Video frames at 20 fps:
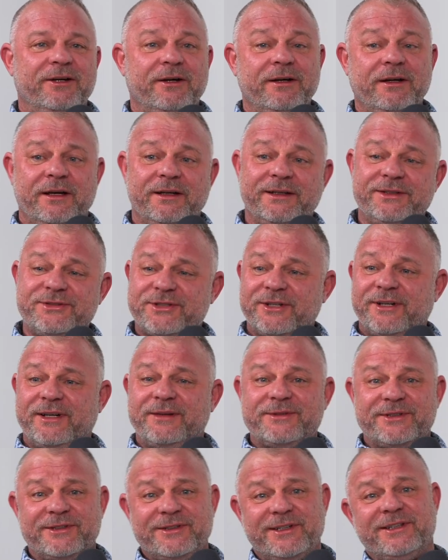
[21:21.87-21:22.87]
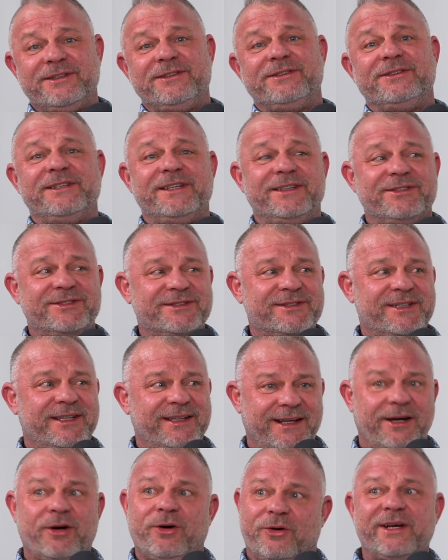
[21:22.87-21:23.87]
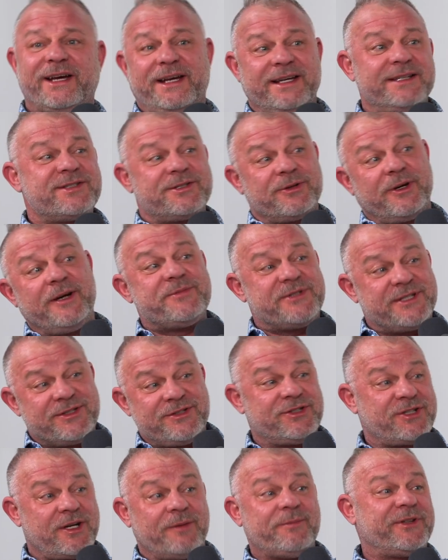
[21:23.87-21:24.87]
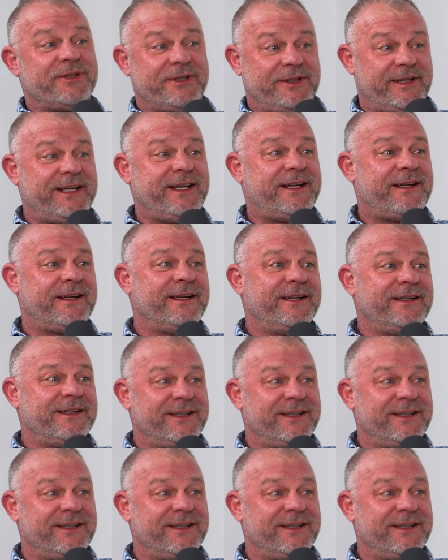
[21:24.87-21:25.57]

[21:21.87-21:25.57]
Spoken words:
Oh, Instagram says I can do this. It's like, yeah, okay. Instagram says jump in the lake.